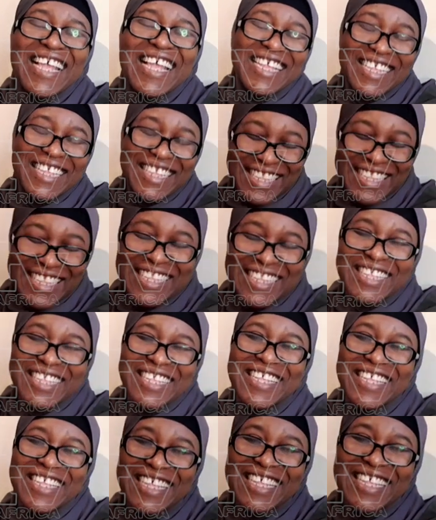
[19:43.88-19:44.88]

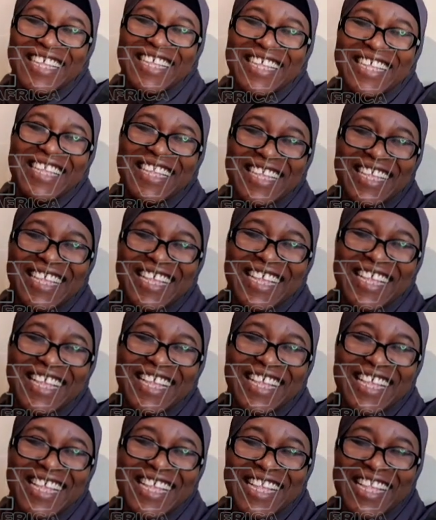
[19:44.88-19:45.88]

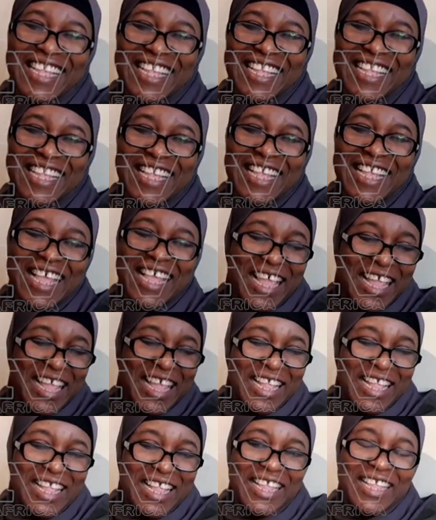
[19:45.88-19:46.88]

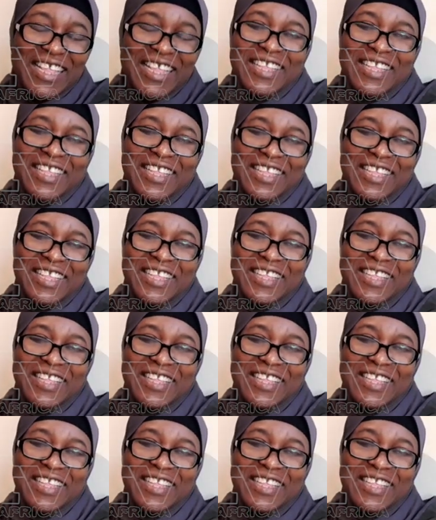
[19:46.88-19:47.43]
No words are spoken by the person on screen.